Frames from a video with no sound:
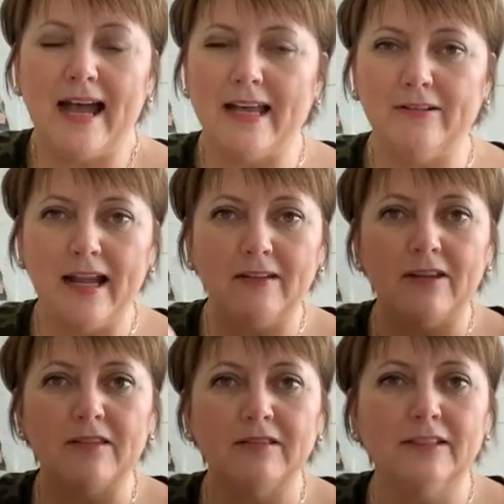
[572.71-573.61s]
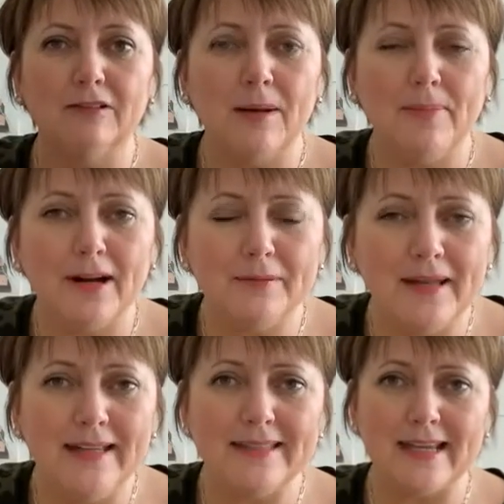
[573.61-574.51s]
I don't have all the little
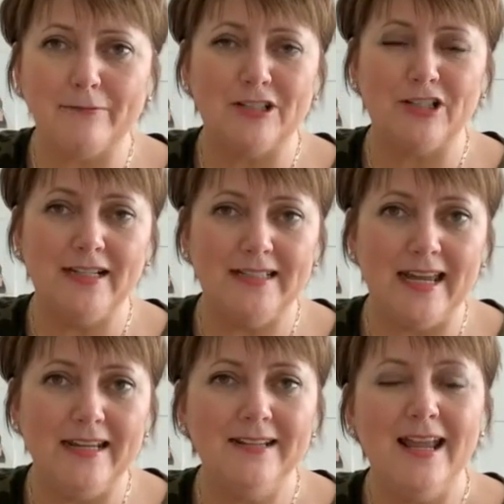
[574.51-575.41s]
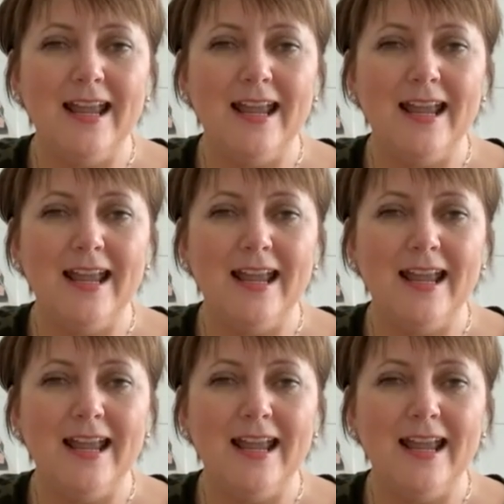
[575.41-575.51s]
compartments. I wish I did.